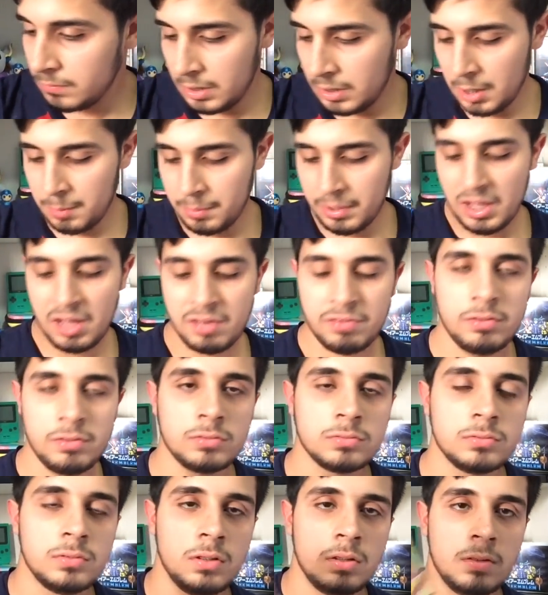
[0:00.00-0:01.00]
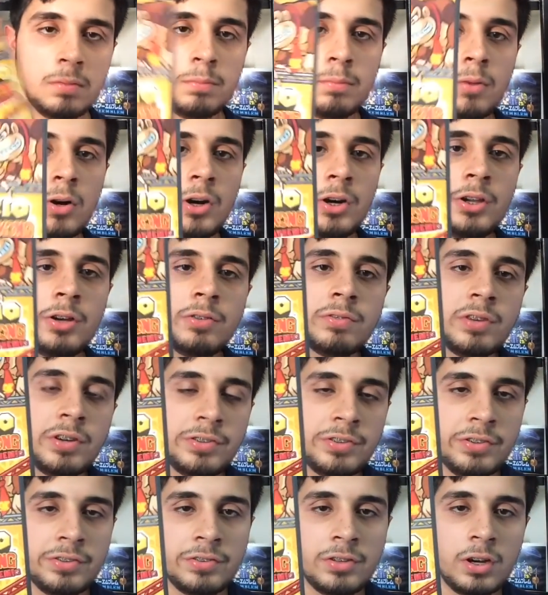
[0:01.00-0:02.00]
Here we have Mario
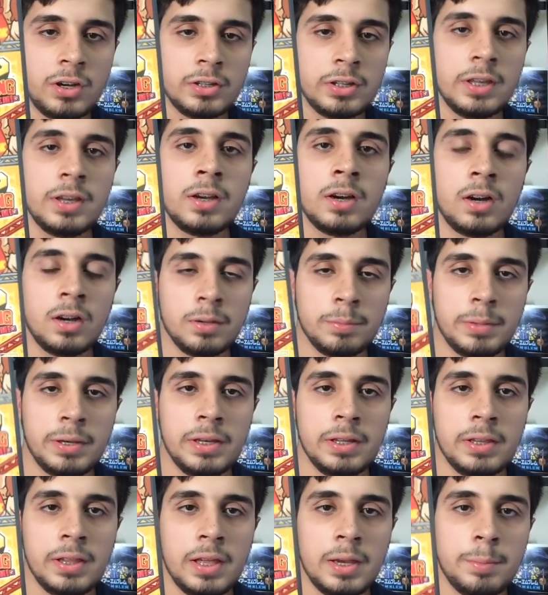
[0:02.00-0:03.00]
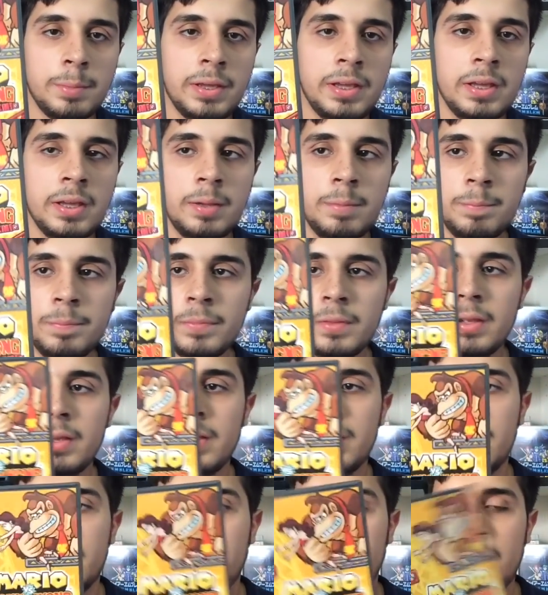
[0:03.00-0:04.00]
vs. Donkey Kong Mini Land Mayhem.
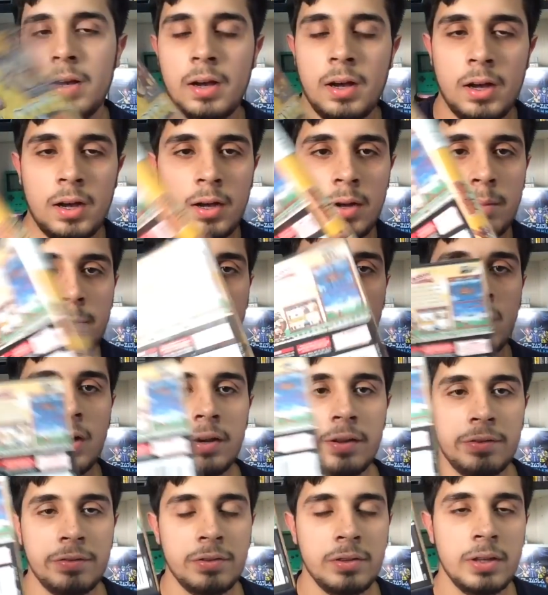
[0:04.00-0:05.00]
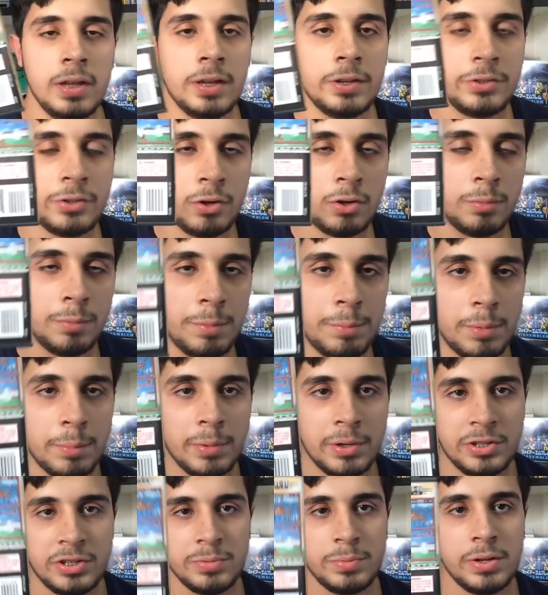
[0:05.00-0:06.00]
Honestly, I don't remember
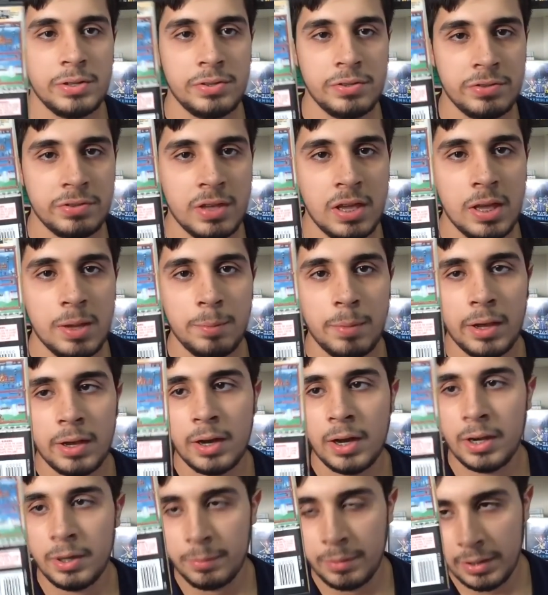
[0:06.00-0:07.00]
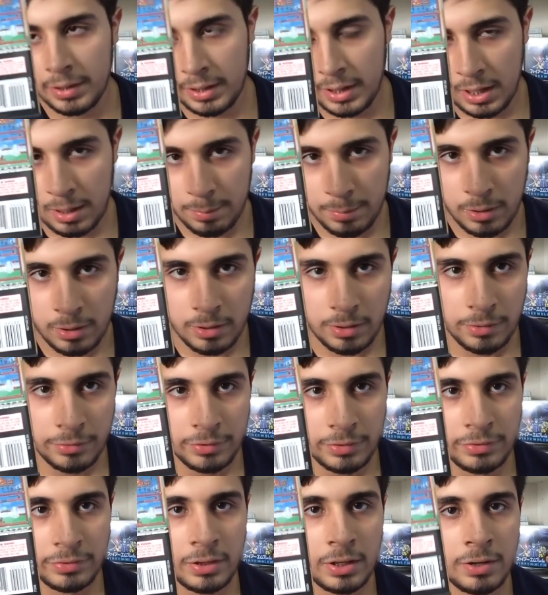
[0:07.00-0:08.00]
much about this game. I got it when it came out, and I was
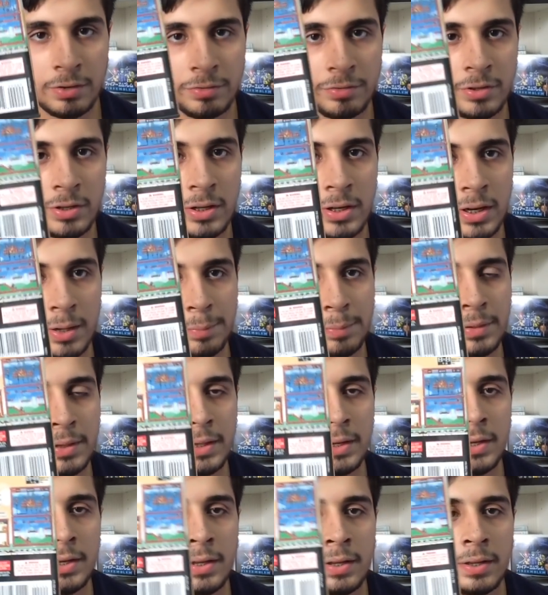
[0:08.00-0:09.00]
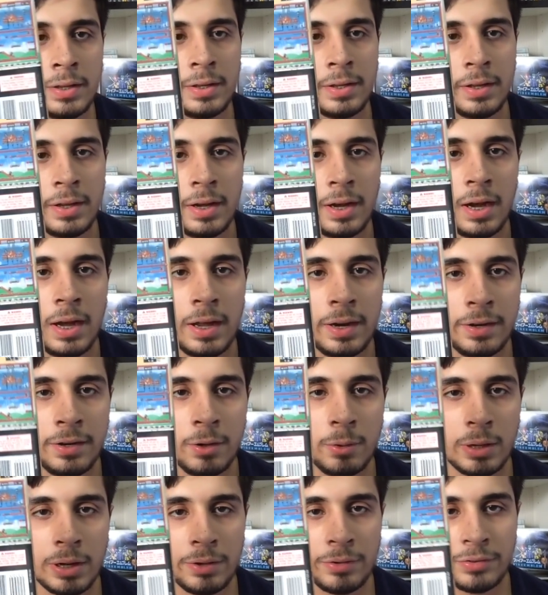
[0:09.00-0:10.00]
excited for it, and I played it. I didn't
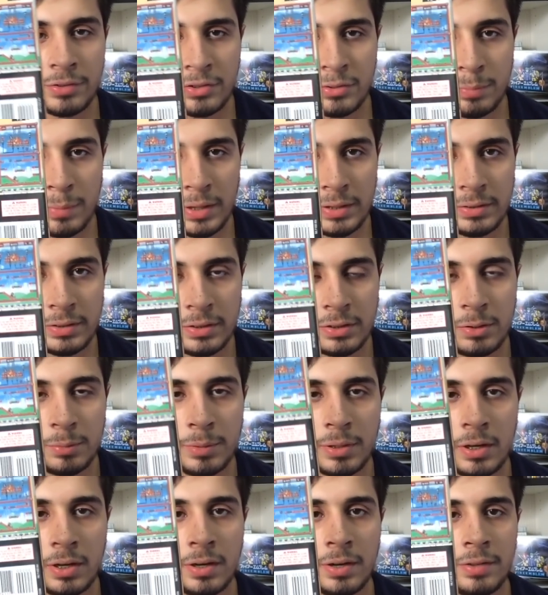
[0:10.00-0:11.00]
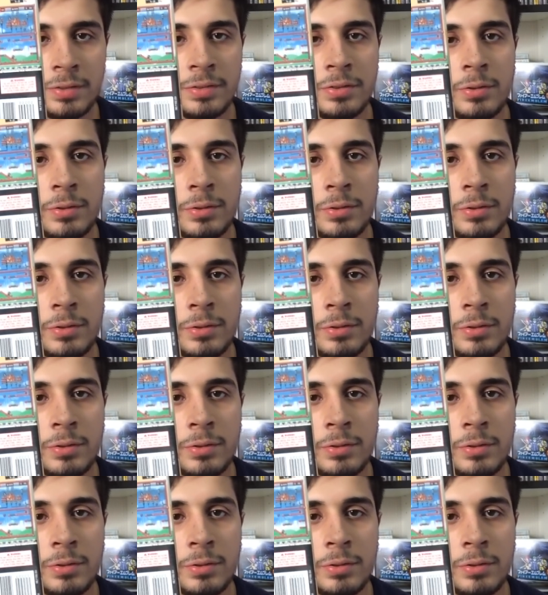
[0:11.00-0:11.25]
know what I was expecting, to be honest.